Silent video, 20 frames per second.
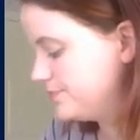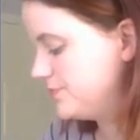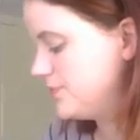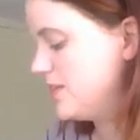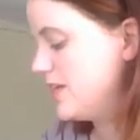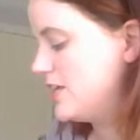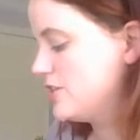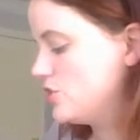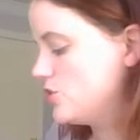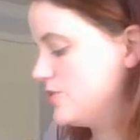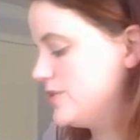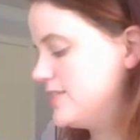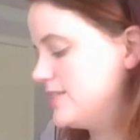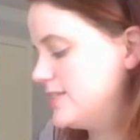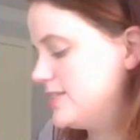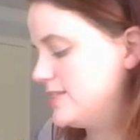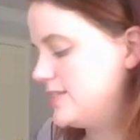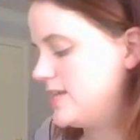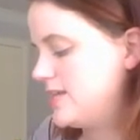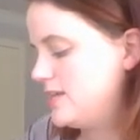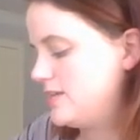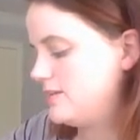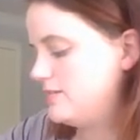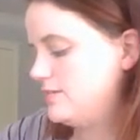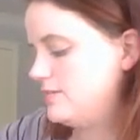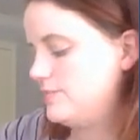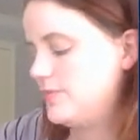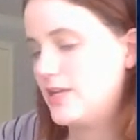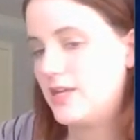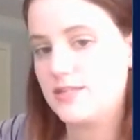The answer is C,
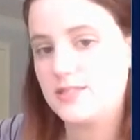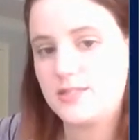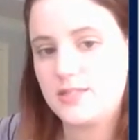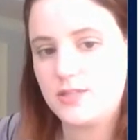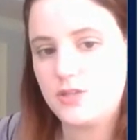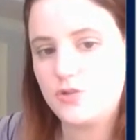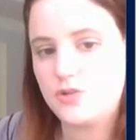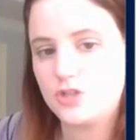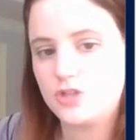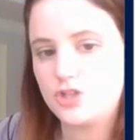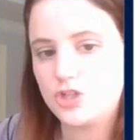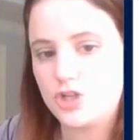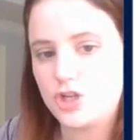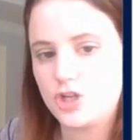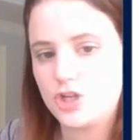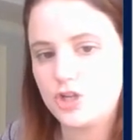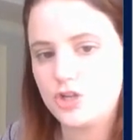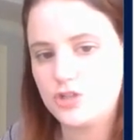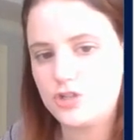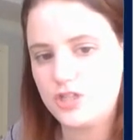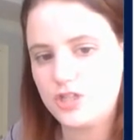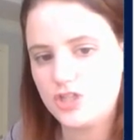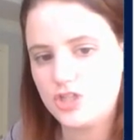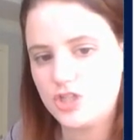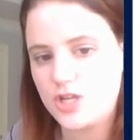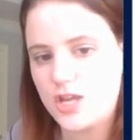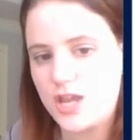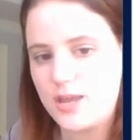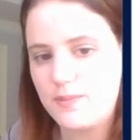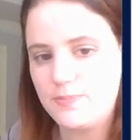because you could turn this
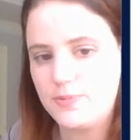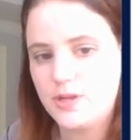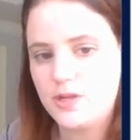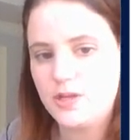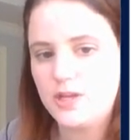shape.